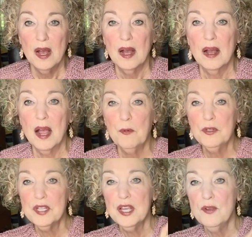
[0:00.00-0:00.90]
I
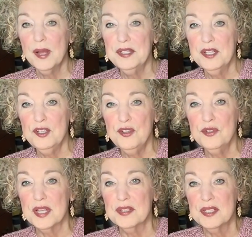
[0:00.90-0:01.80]
will tell you, I did
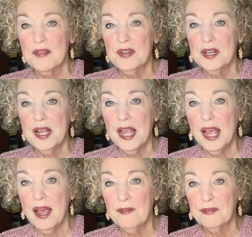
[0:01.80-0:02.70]
use a
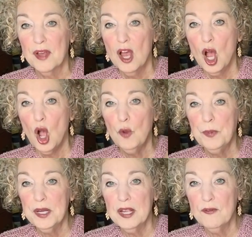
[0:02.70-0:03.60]
7.5
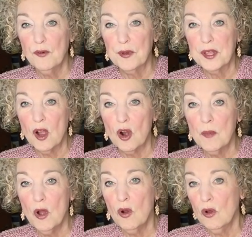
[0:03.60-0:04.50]
opening for the
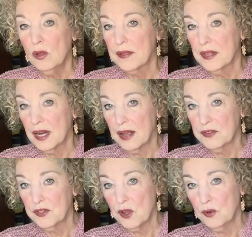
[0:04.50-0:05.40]
armhole, and then I
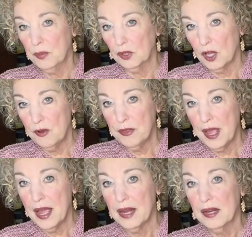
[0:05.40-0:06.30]
sewed below
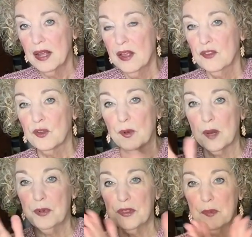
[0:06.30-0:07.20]
that. So when
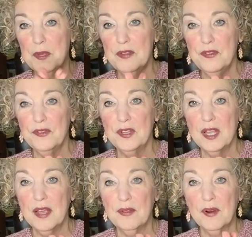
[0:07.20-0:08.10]
I put the pieces
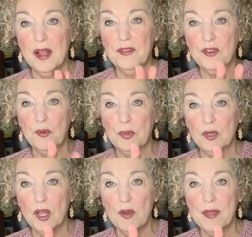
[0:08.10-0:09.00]
together, I sewed
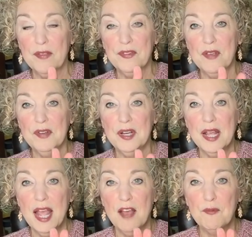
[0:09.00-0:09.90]
below that
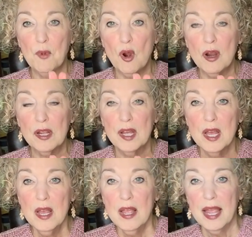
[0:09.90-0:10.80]
7.5 mark,
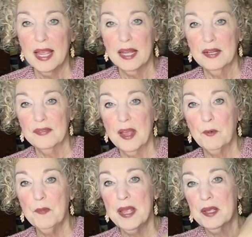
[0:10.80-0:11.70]
and that
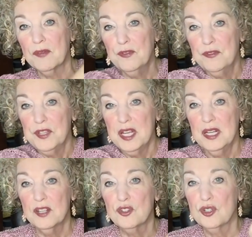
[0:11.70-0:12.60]
would make a
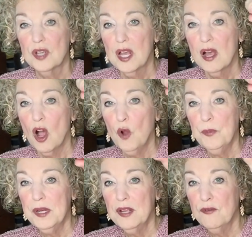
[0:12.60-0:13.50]
15-inch
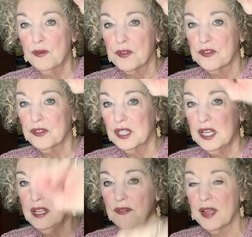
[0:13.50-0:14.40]
opening for the
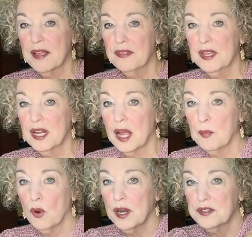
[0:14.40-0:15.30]
sleeve. And then I
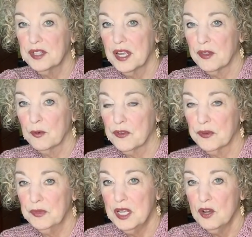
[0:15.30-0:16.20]
brought it together with
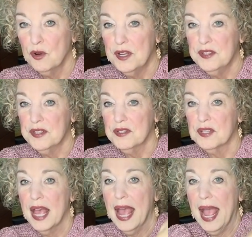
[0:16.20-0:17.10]
some
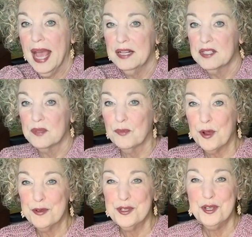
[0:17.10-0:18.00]
decreases, added some
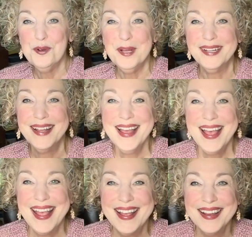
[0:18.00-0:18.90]
rows to it,
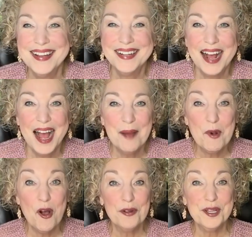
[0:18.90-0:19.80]
and
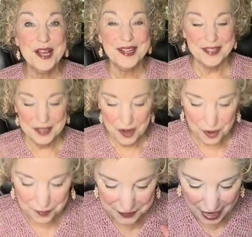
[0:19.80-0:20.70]
I'm all done.
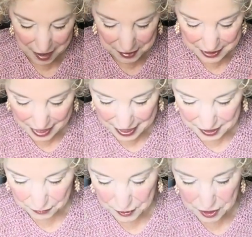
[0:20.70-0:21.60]
So I'm
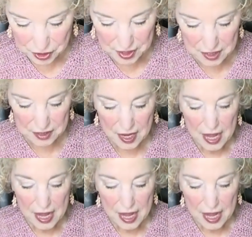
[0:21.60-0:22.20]
excited to finish this.